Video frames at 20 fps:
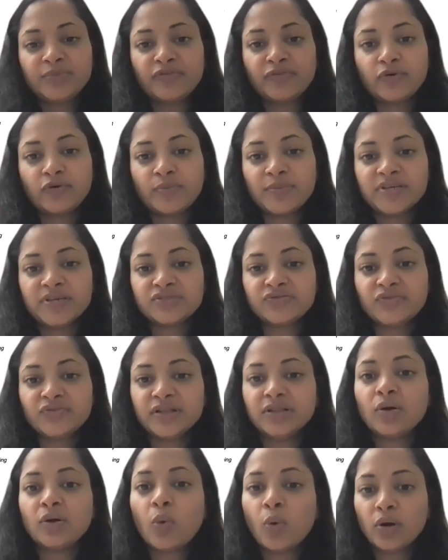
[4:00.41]
performance
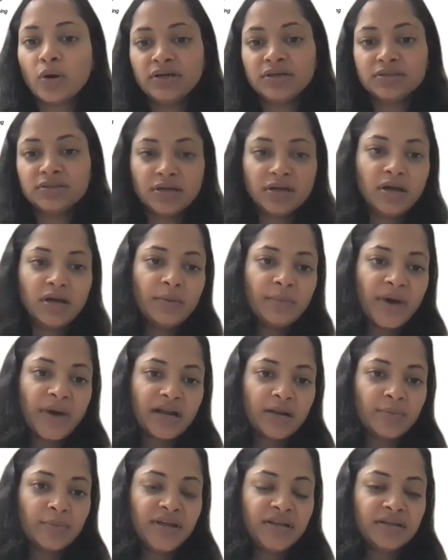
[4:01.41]
with old
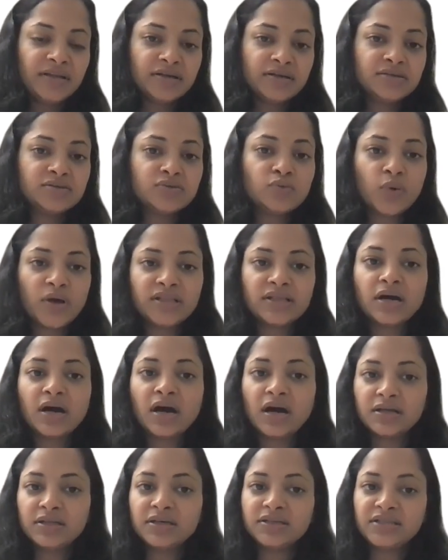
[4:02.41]
parameters, while the
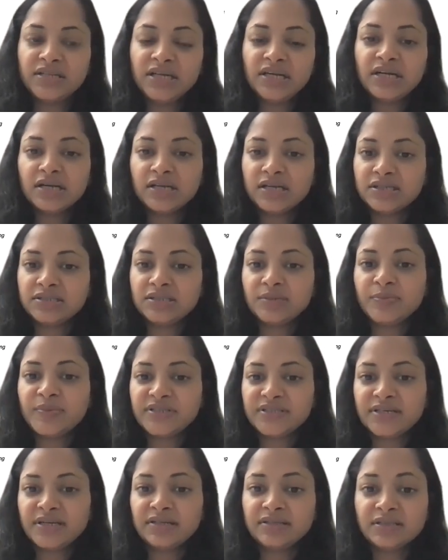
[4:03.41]
other three colors
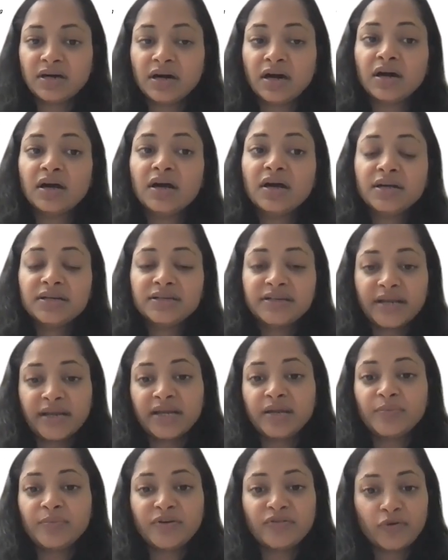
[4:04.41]
represent the
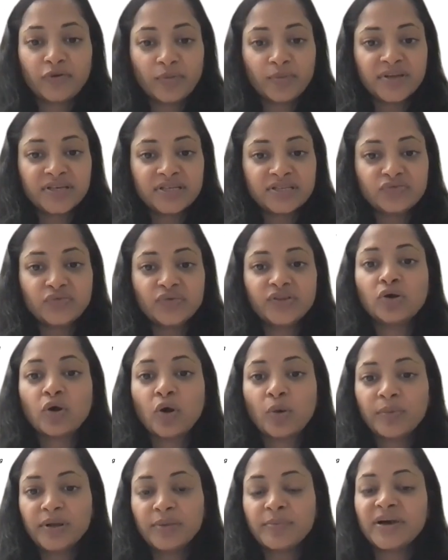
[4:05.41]
tracking performance with
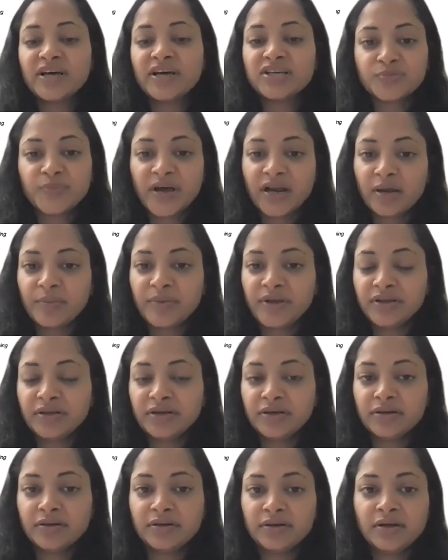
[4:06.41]
optimized
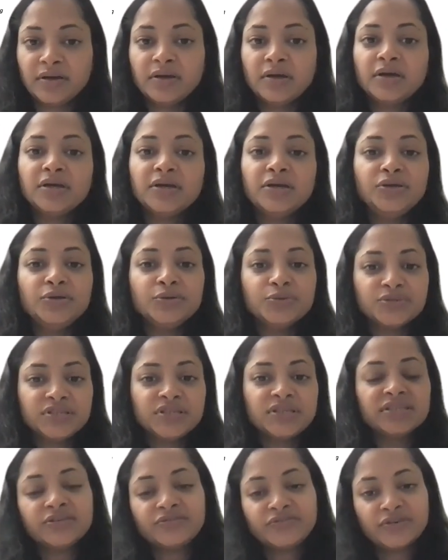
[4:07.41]
parameter
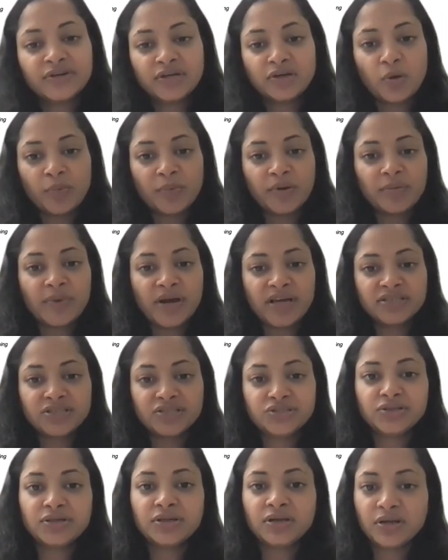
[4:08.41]
using different
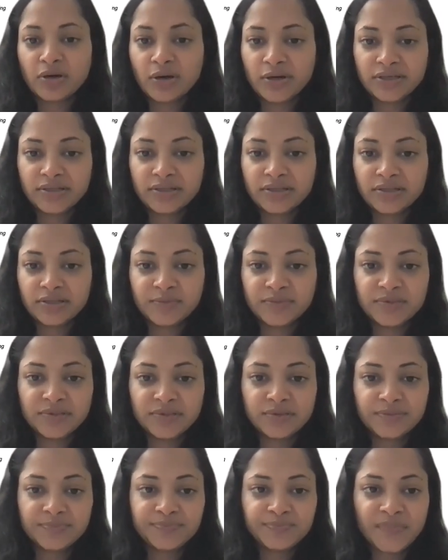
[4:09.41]
optimization
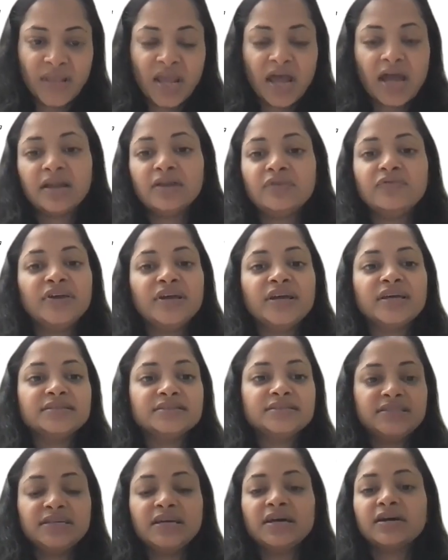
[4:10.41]
algorithms. And we
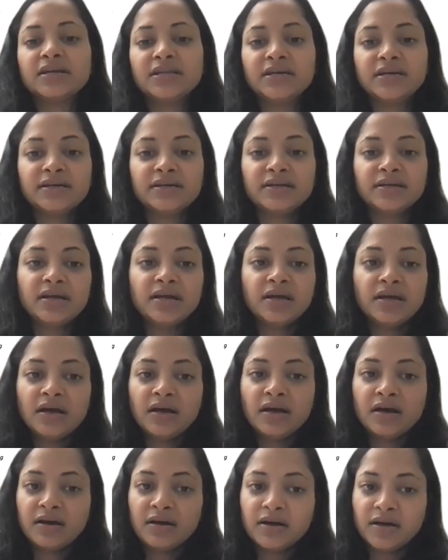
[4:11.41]
can see a clear
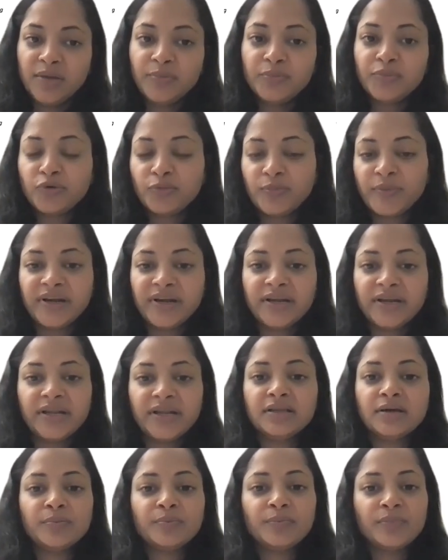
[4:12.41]
improvement
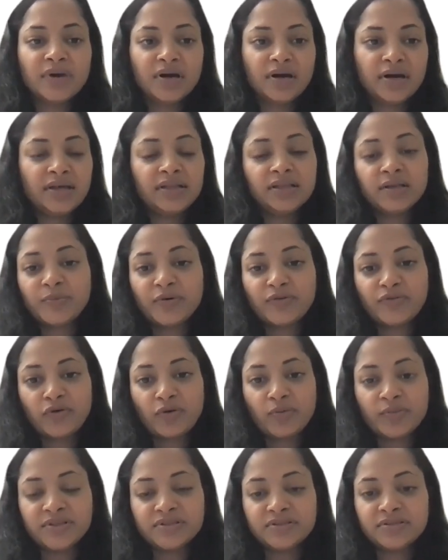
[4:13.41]
in the
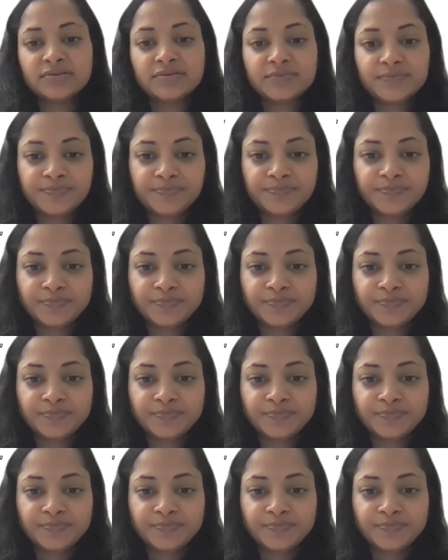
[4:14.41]
performance.